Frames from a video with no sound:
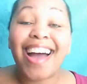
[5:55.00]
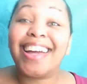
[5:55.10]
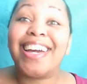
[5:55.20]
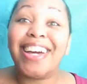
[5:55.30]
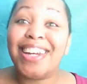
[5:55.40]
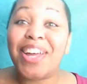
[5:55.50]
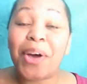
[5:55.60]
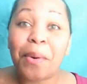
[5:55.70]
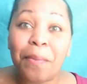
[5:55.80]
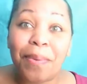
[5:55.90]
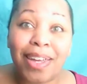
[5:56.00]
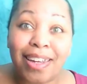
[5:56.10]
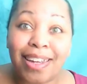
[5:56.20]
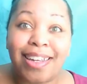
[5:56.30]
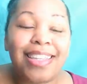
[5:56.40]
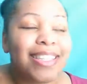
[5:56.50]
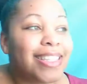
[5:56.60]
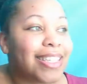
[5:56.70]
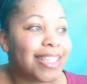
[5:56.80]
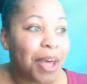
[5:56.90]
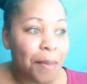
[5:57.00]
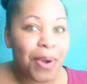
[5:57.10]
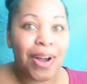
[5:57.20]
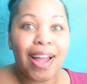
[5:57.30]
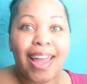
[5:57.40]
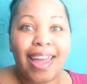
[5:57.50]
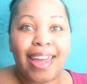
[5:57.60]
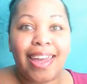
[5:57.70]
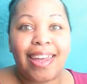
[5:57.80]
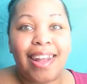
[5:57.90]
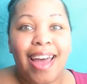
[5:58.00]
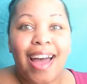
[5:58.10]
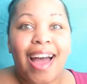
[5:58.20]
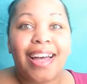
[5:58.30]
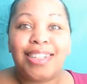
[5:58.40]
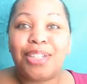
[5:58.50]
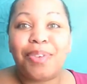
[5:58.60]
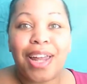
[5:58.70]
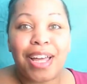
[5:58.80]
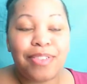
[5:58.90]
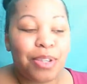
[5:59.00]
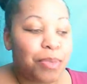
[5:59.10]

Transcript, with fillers: I couldn't help it. It's the summer and I just want to have